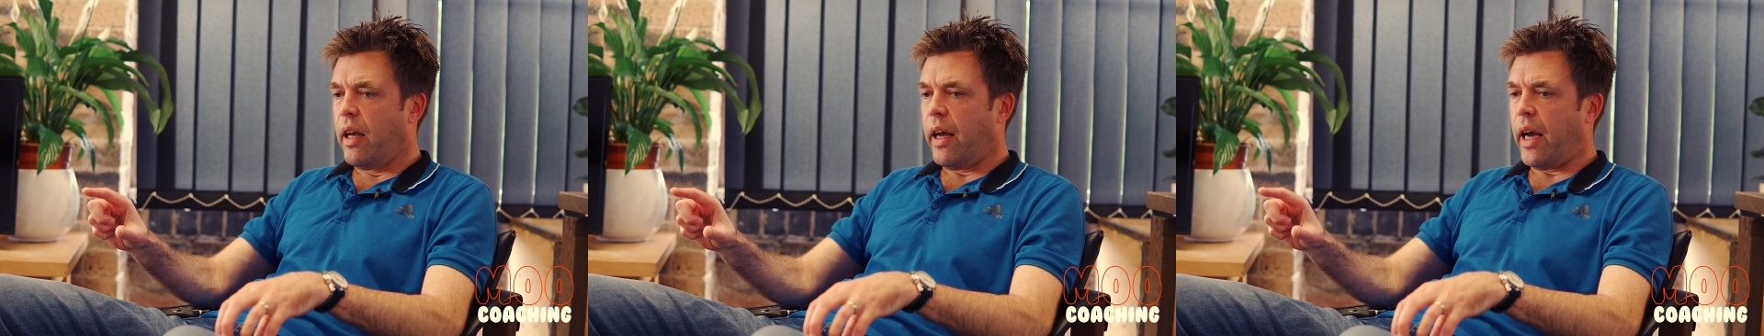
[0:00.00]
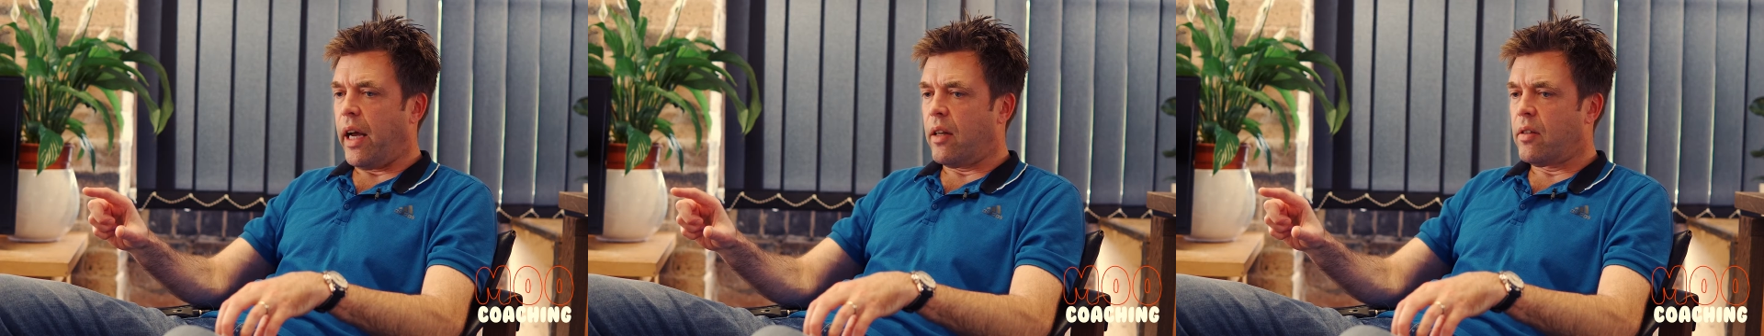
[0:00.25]

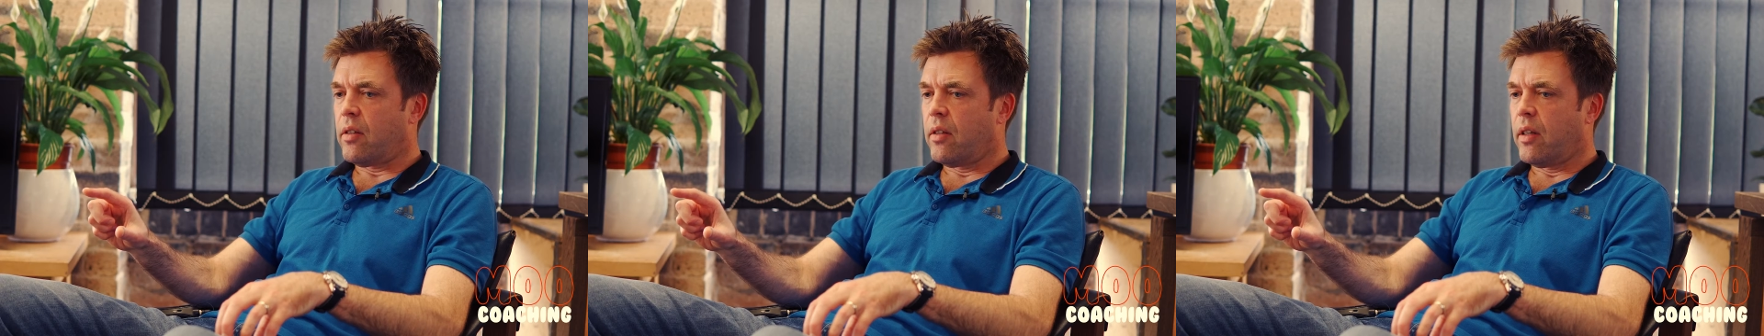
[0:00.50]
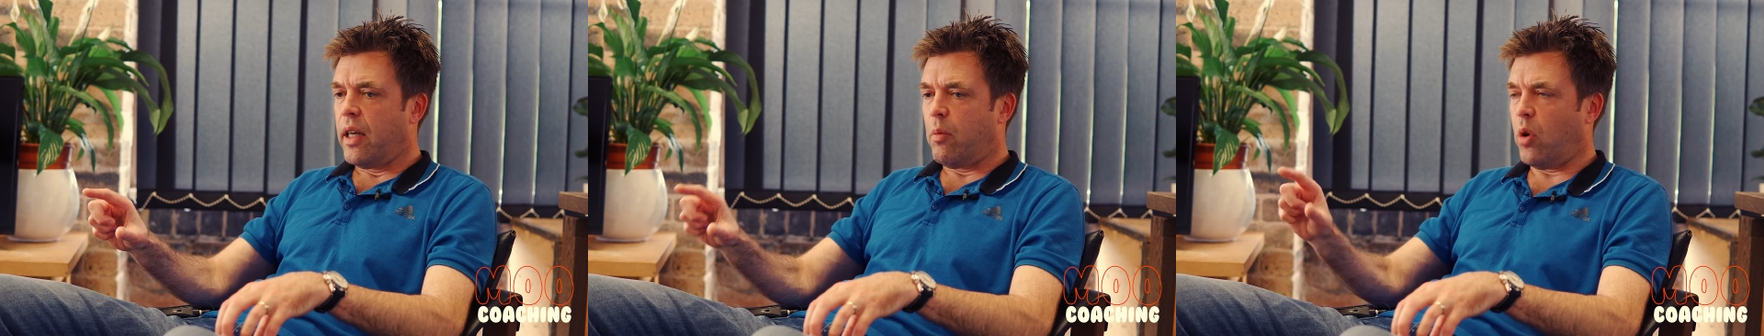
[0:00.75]
and
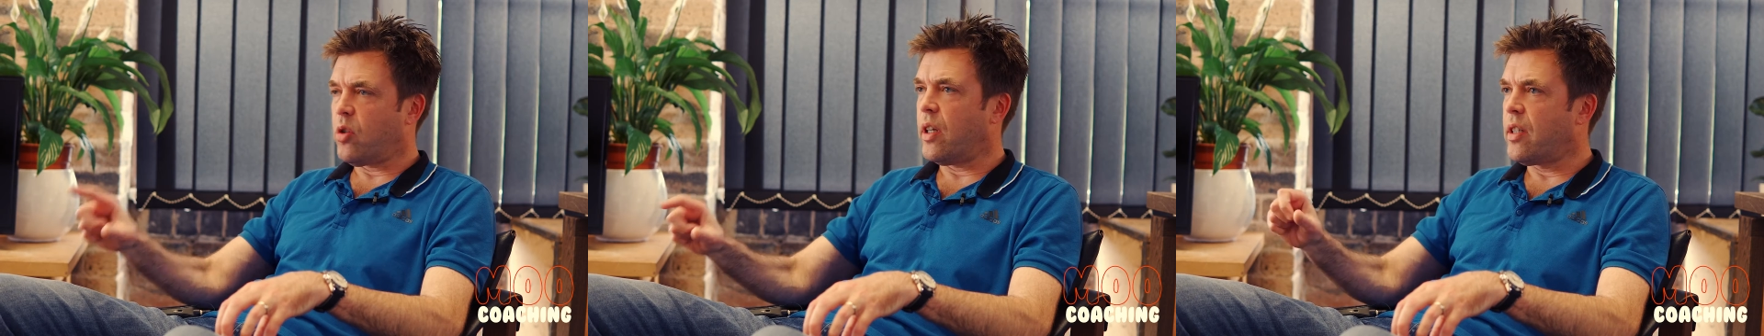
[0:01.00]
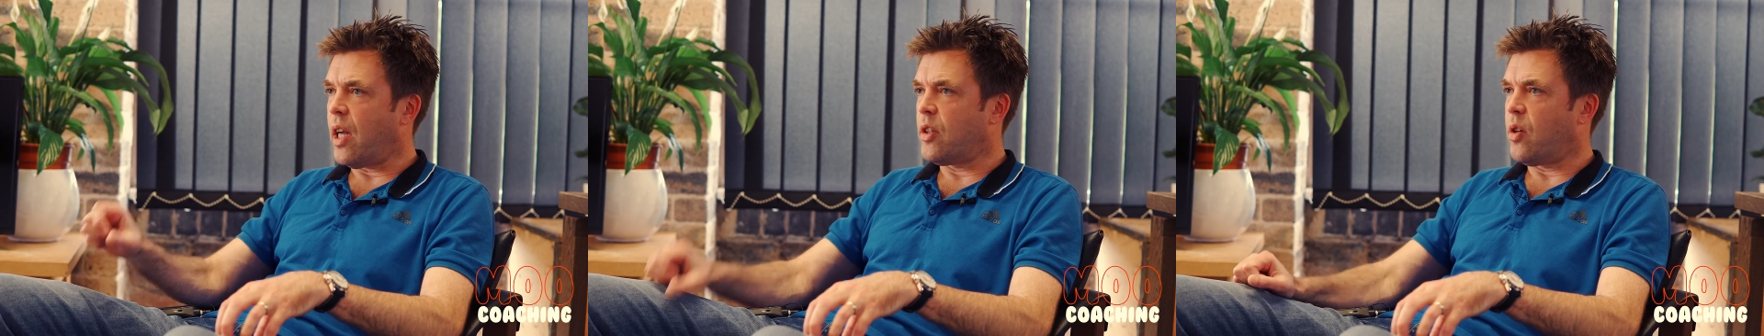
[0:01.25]
it wasn't
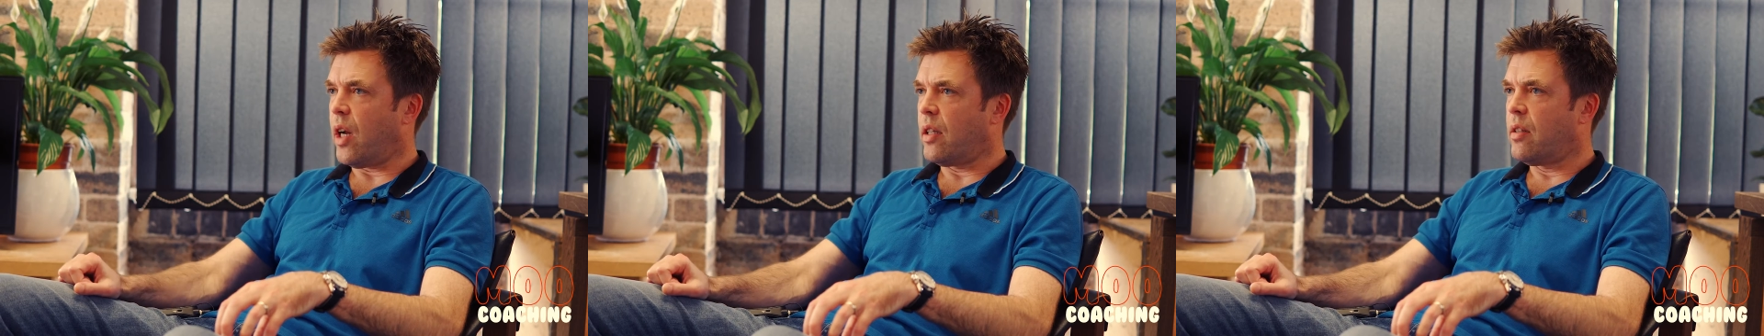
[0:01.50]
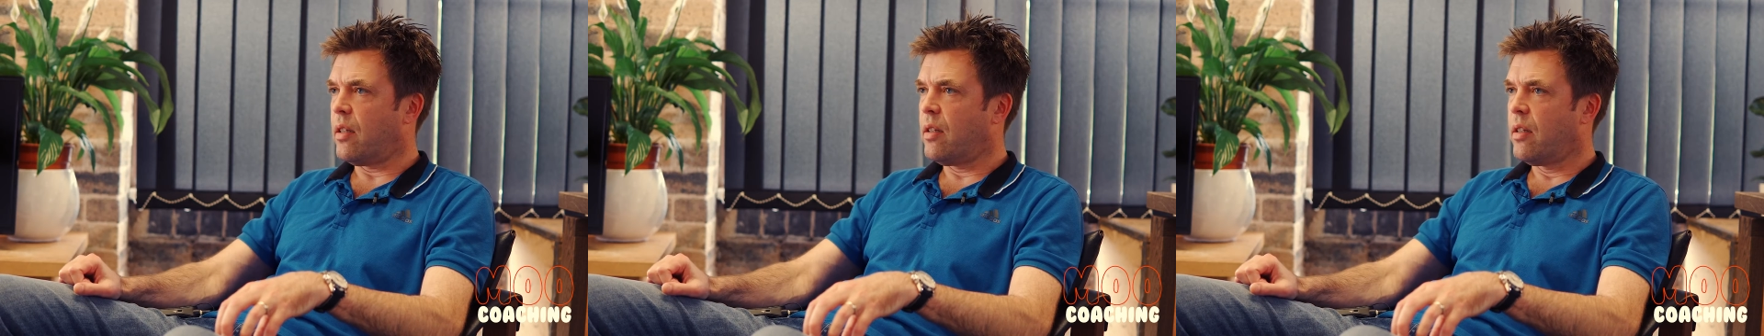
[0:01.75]

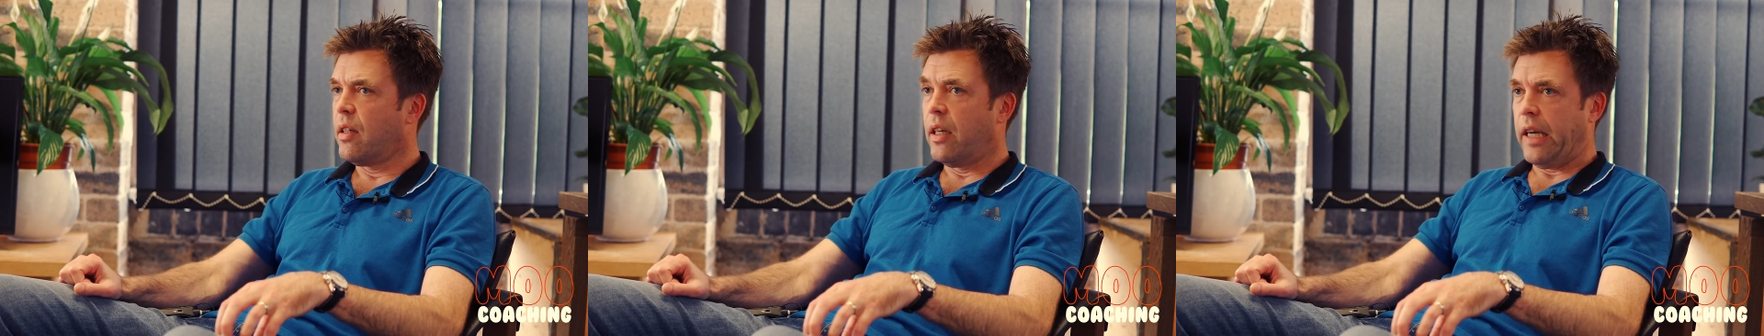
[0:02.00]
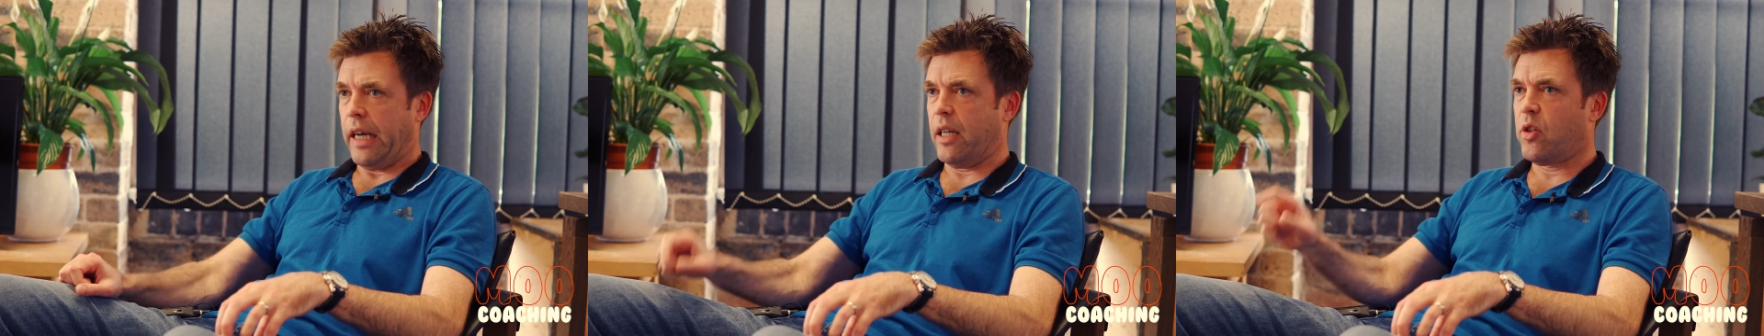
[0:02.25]
exaggerated
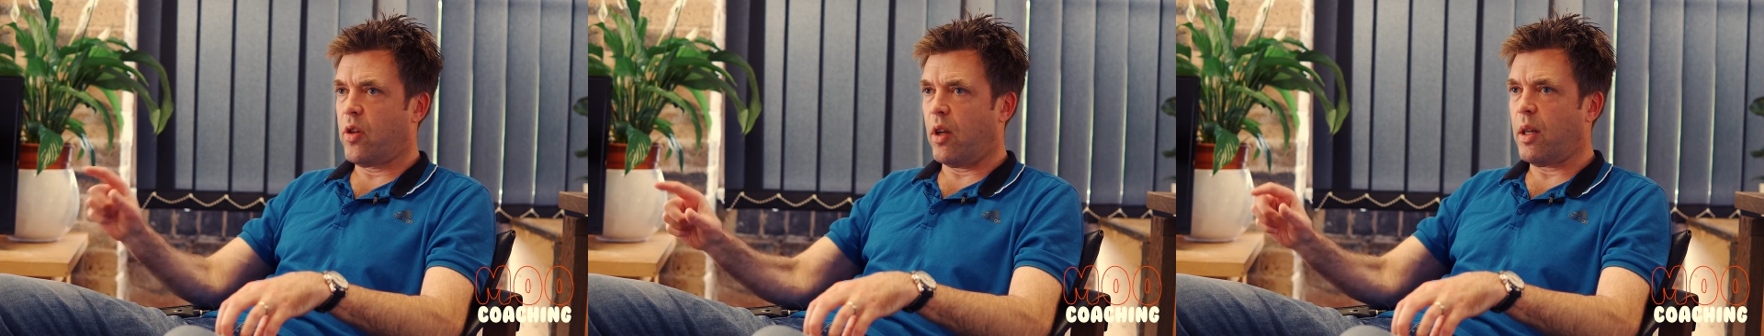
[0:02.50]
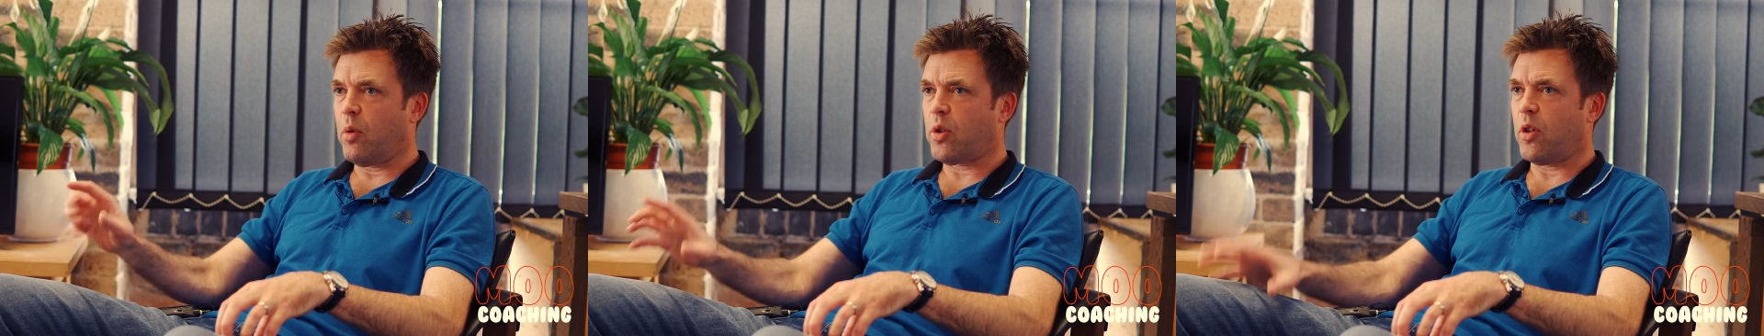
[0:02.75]
and it
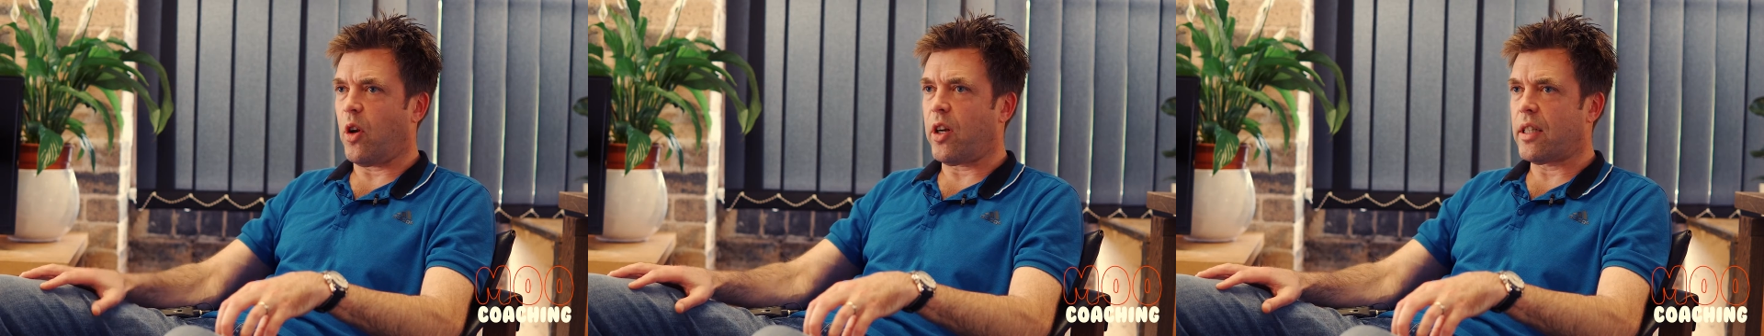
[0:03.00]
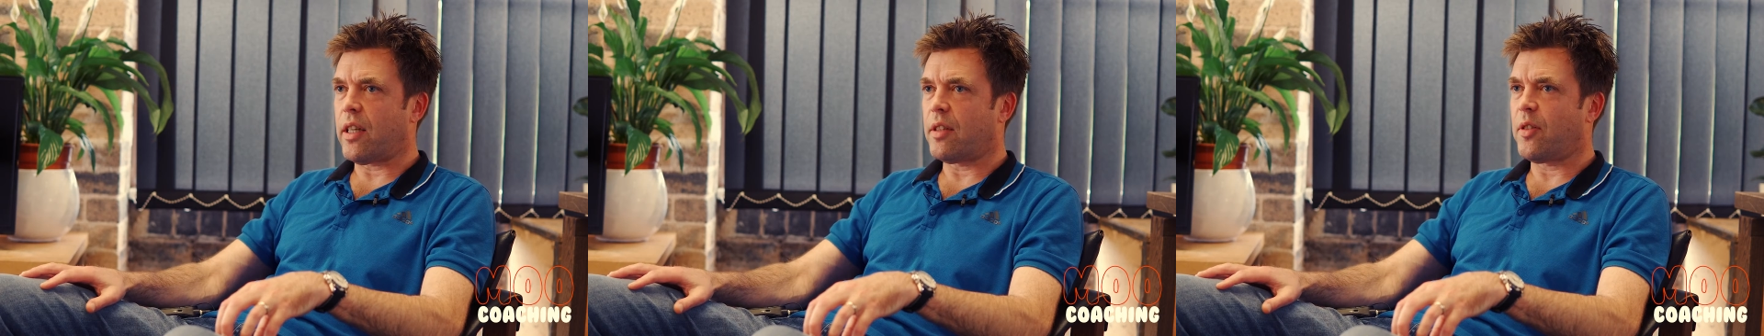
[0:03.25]
certainly wasn't
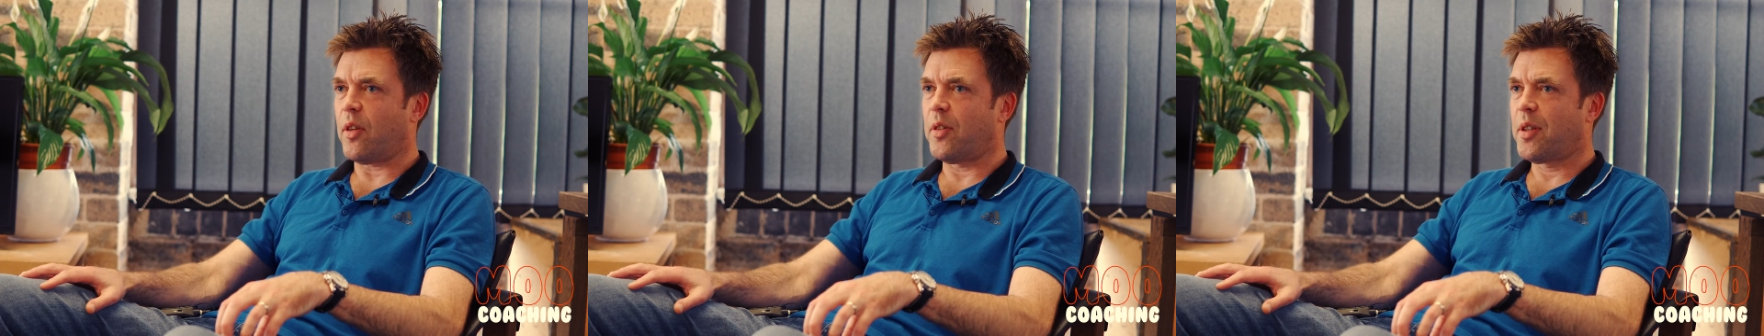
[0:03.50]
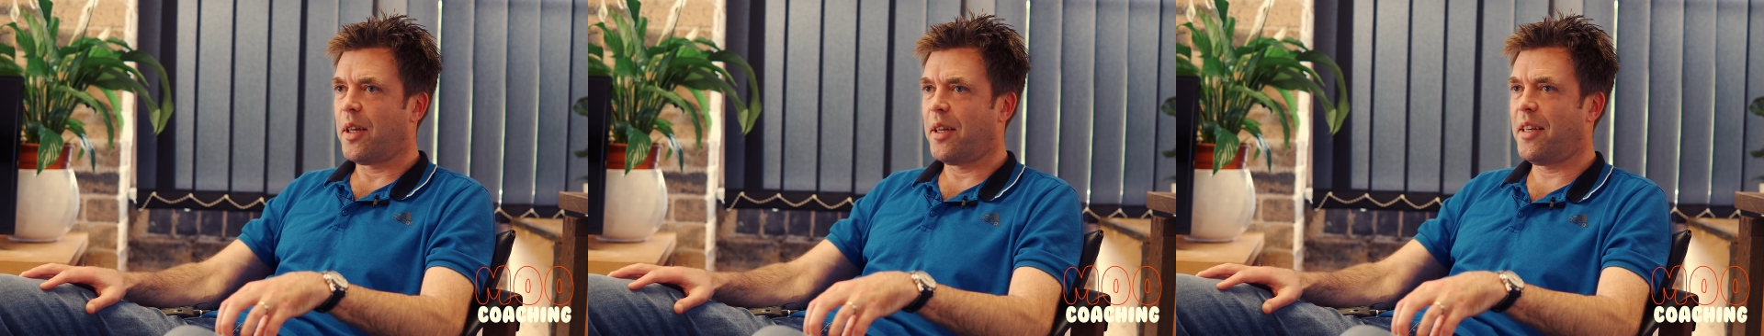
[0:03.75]
non-existent.